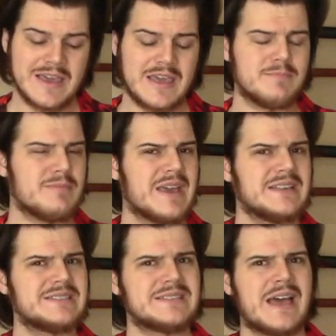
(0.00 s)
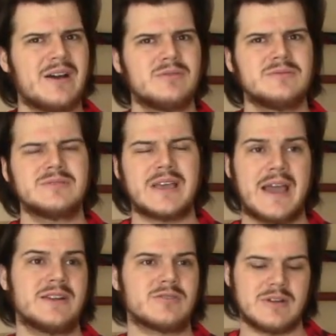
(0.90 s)
It may sound
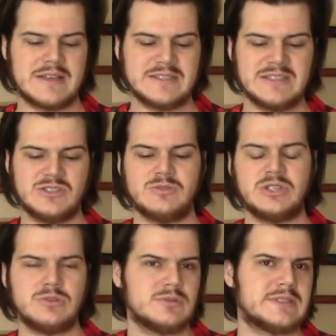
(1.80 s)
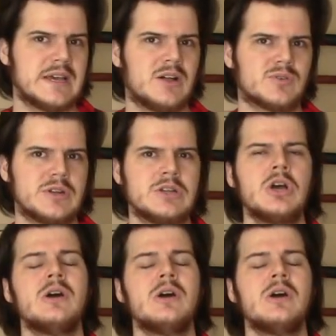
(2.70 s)
kind of crazy to use Delrin,